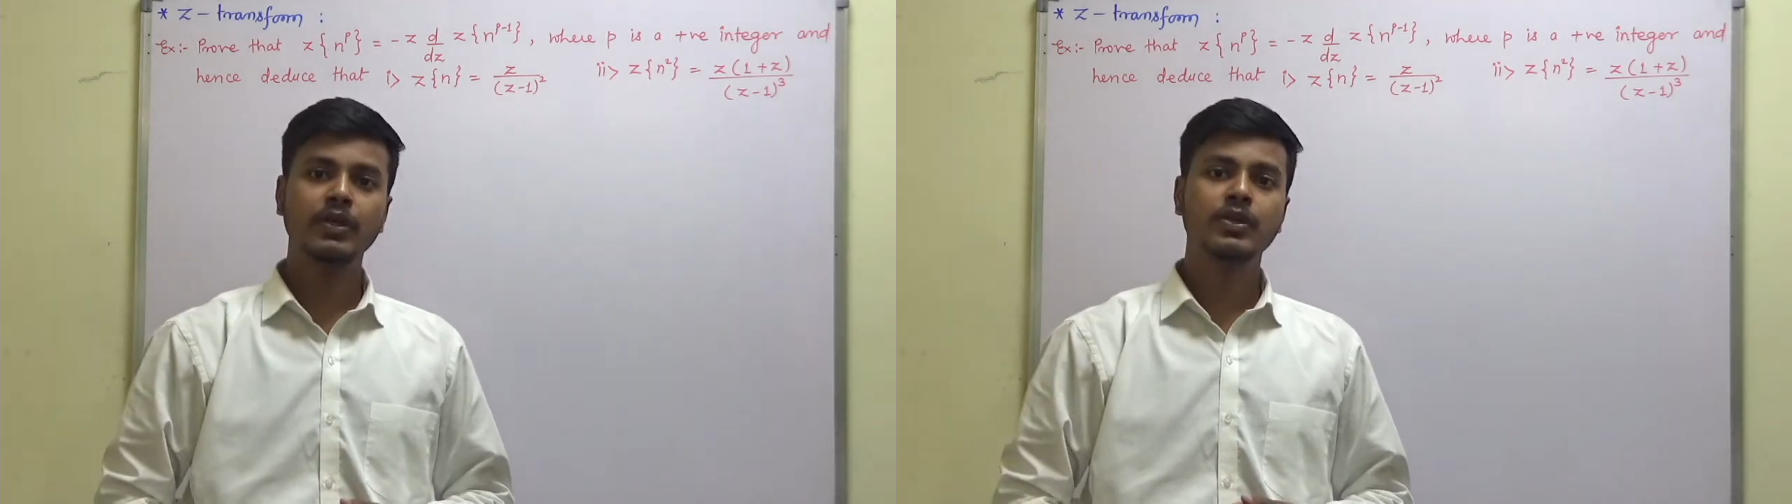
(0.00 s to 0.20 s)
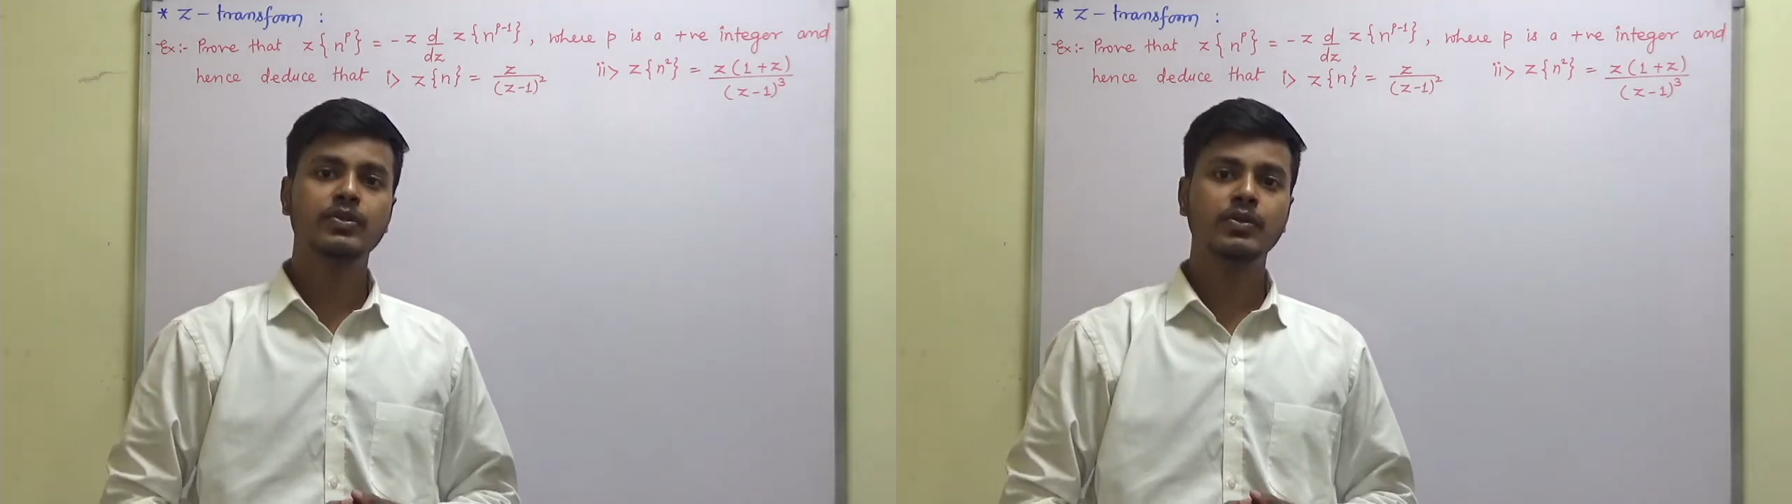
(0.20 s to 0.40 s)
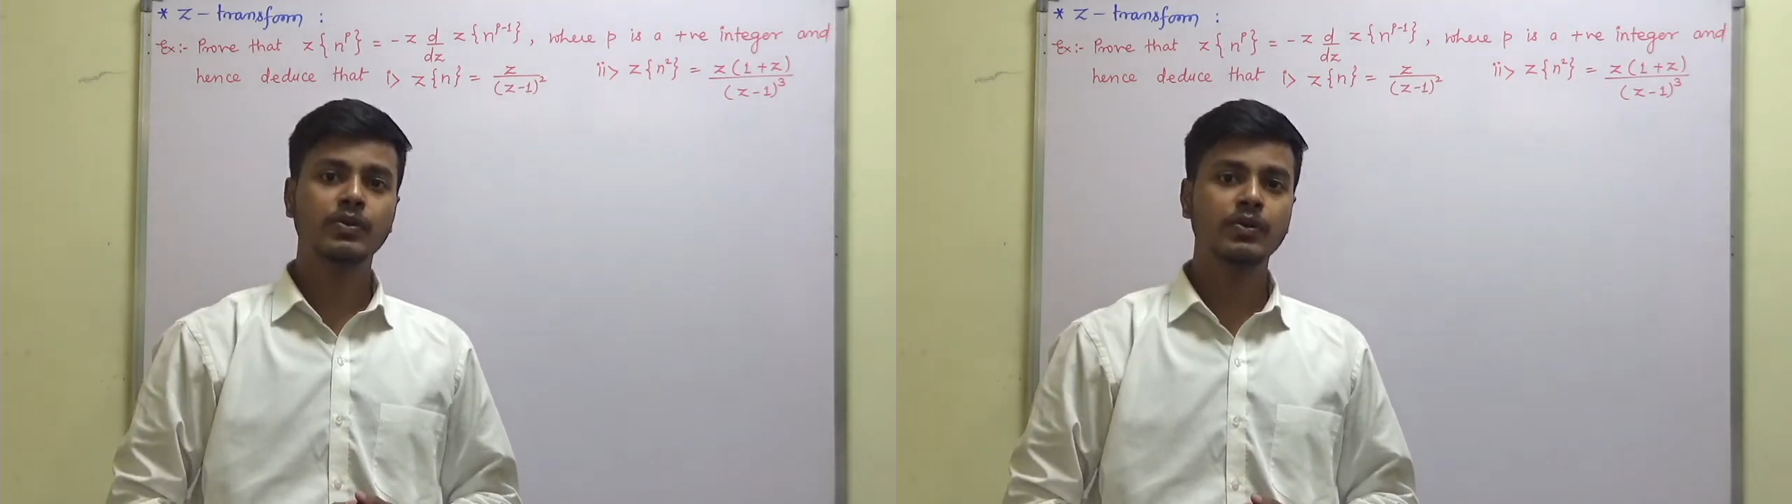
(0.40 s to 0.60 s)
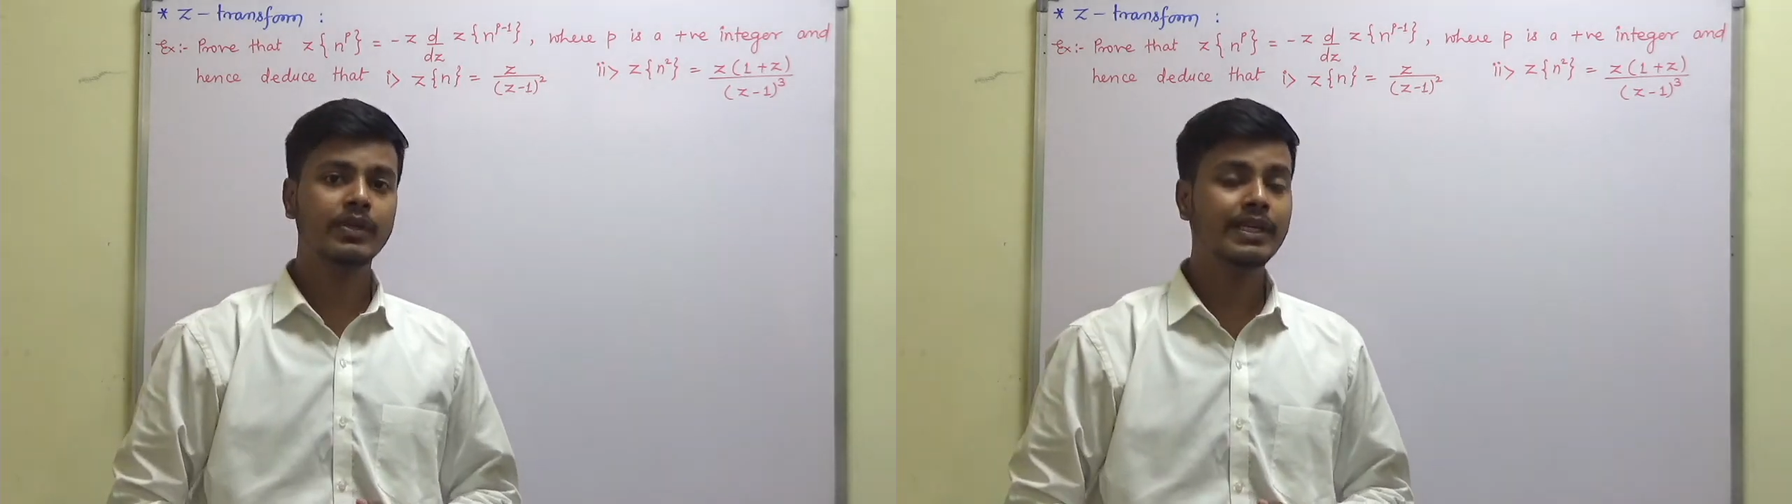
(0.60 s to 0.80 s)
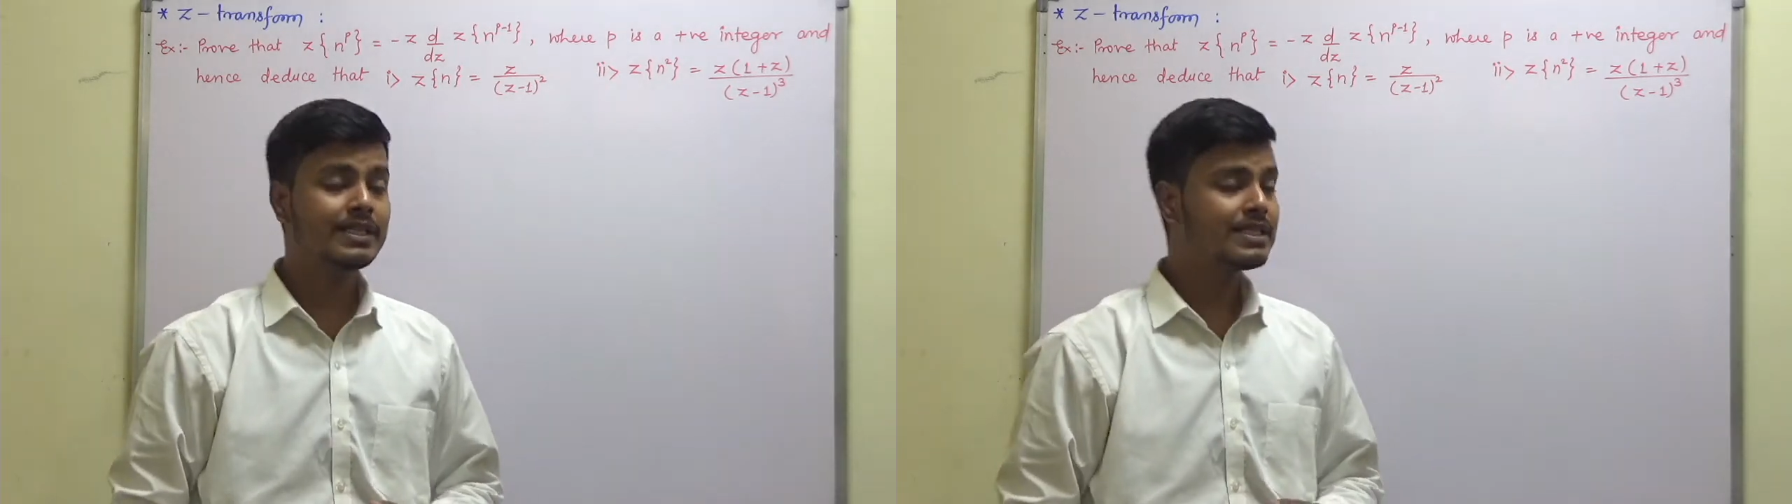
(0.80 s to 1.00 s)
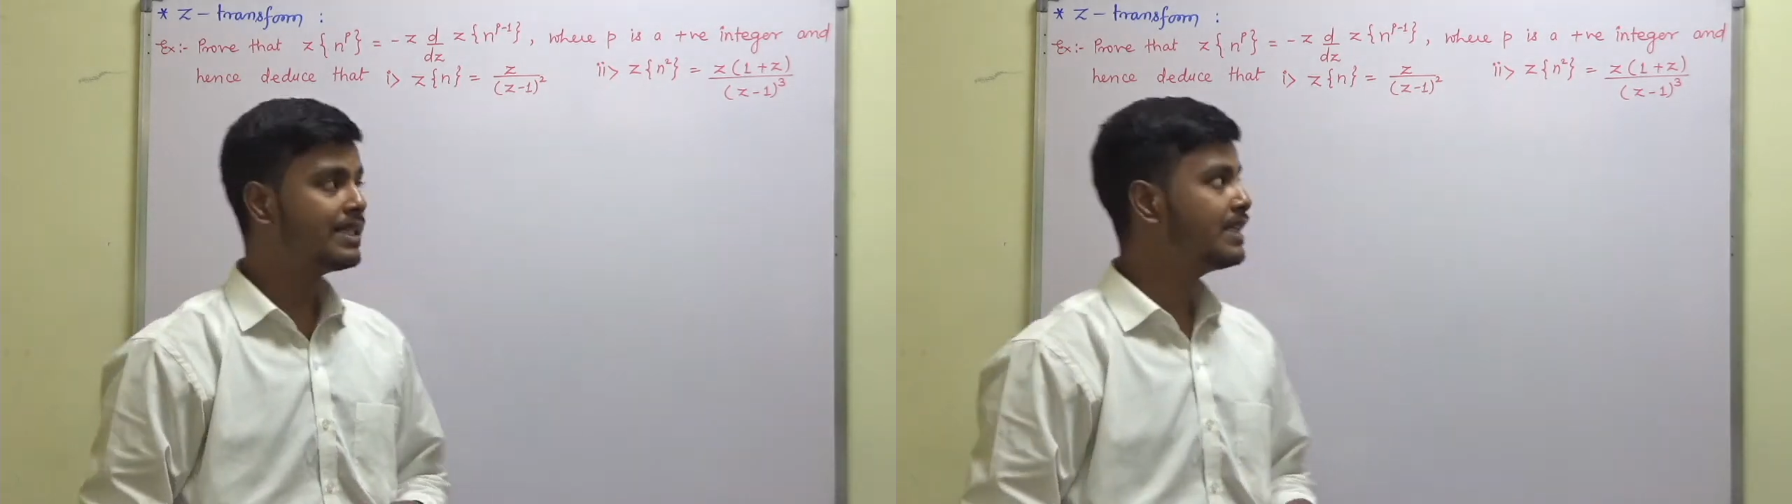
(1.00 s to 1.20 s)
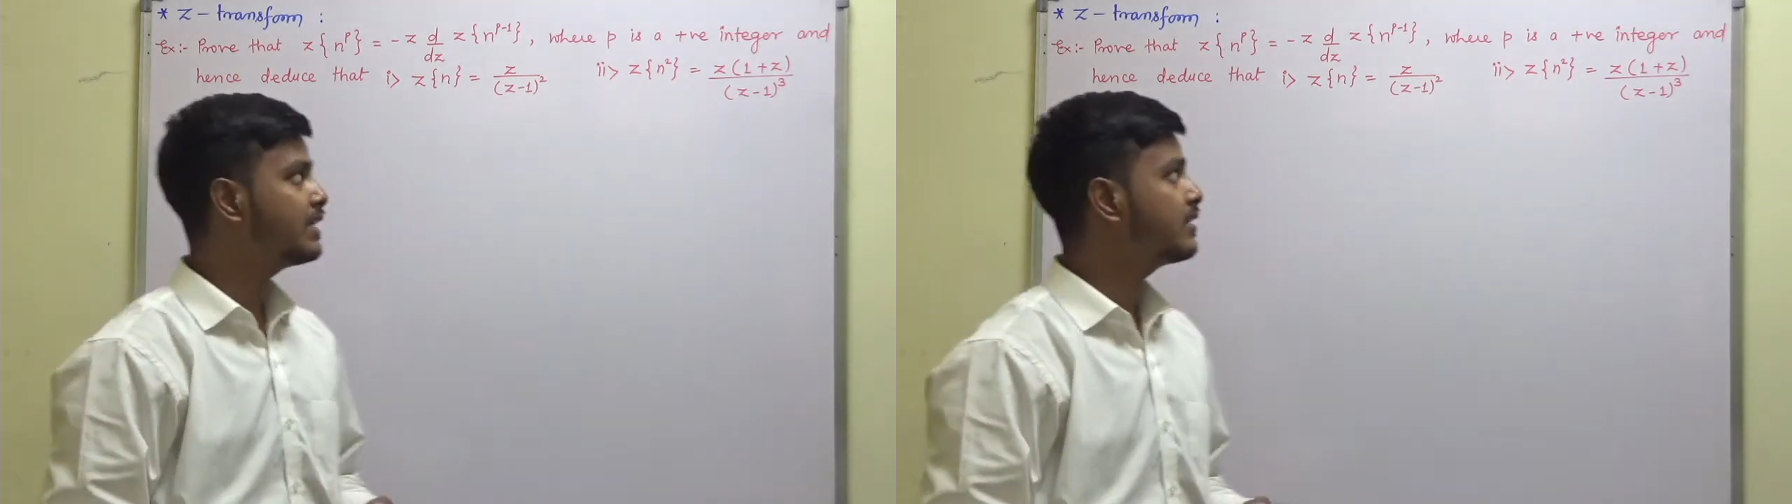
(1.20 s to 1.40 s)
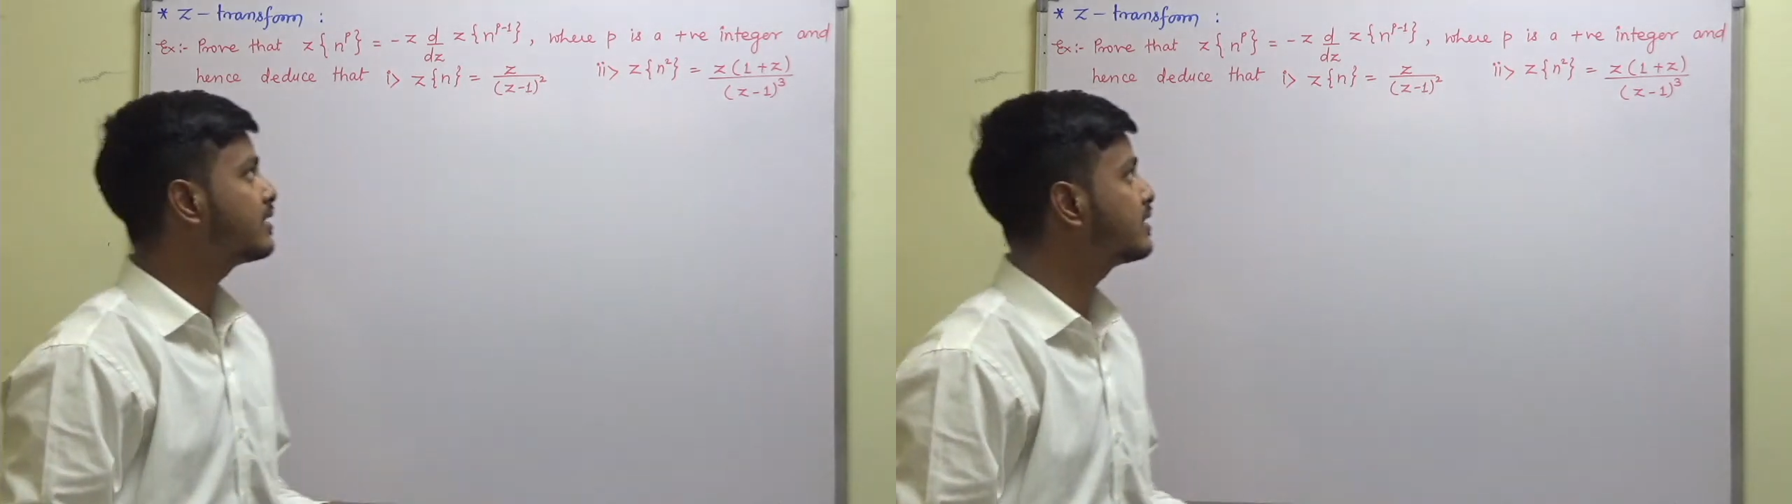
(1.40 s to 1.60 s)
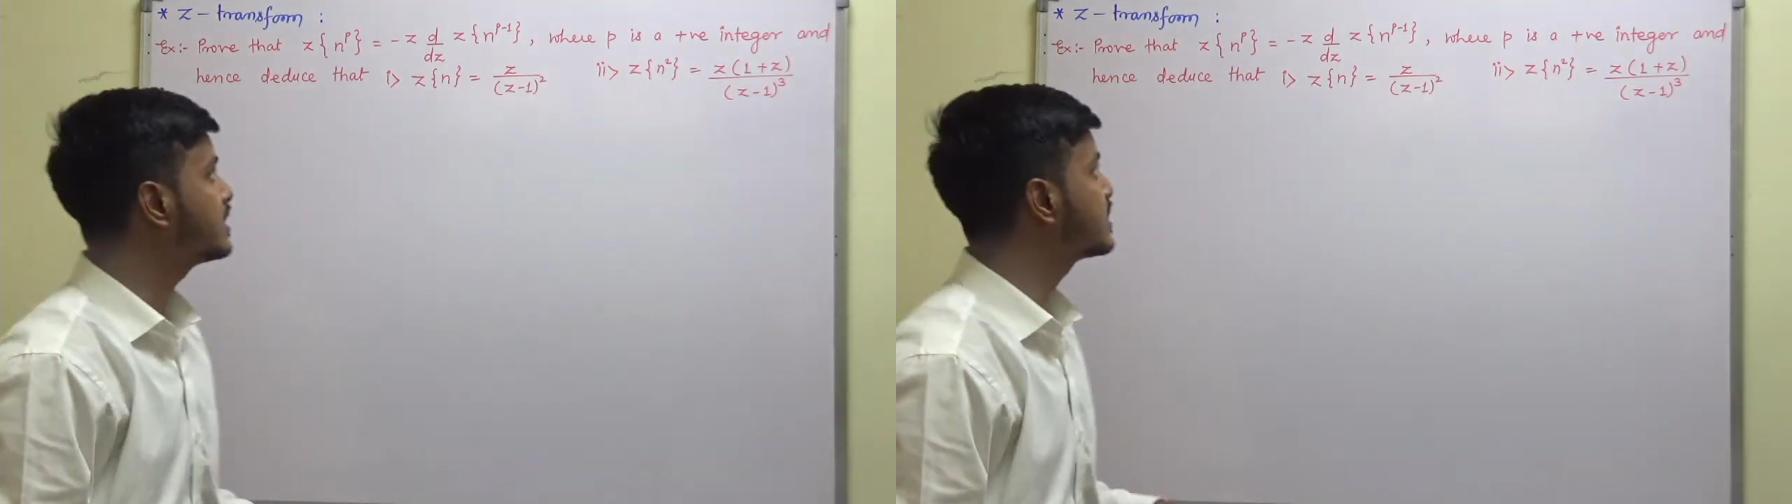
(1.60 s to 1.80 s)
So let us see this